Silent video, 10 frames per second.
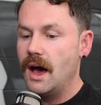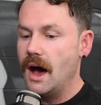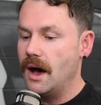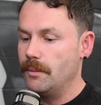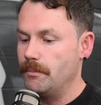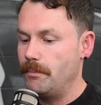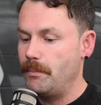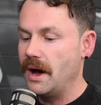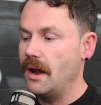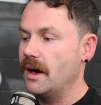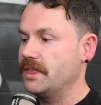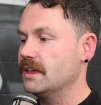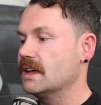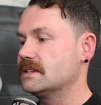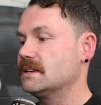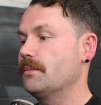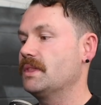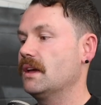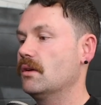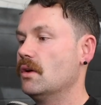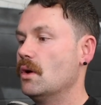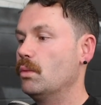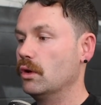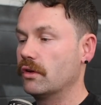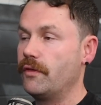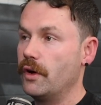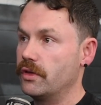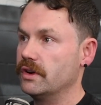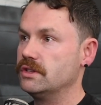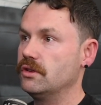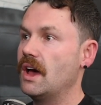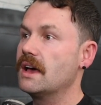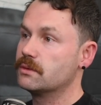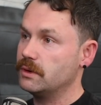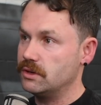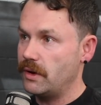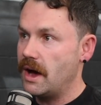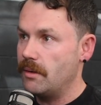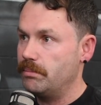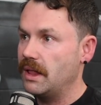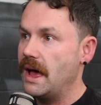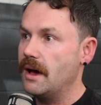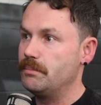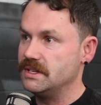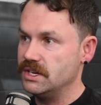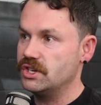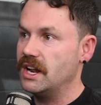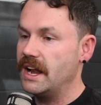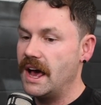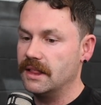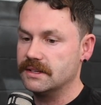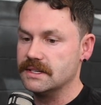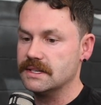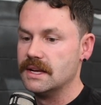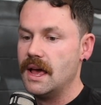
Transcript: But I think that's something we'll look further into as we do our player position analysis.